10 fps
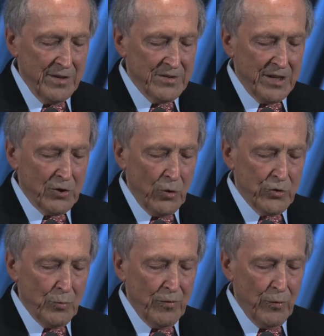as I told
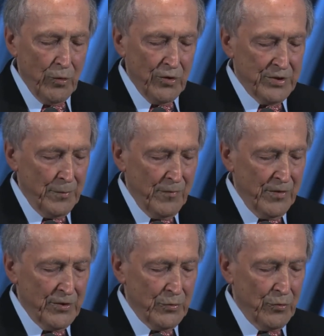you before, some of
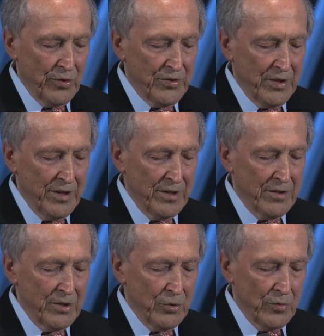us were assigned
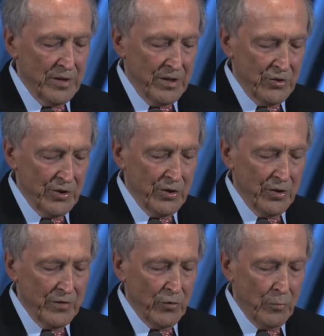to do the
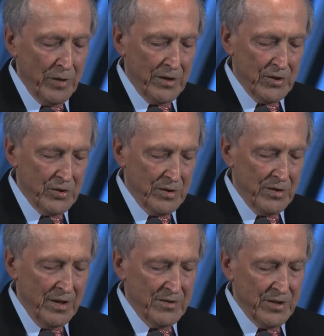engineering for a
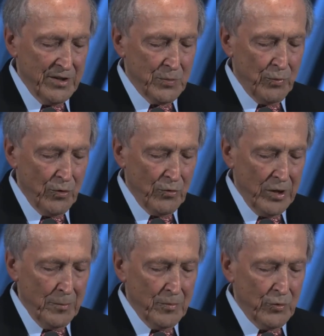modest-sized
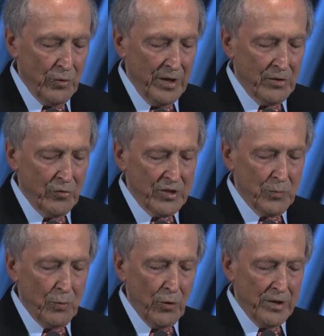program trying to
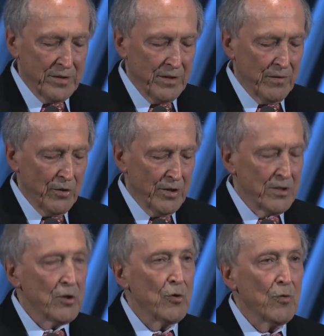exploit the very
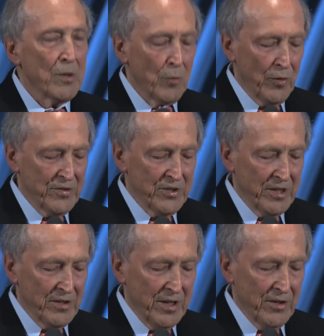new MOS
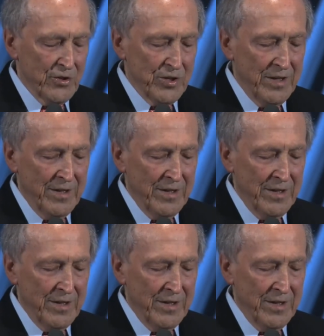technology.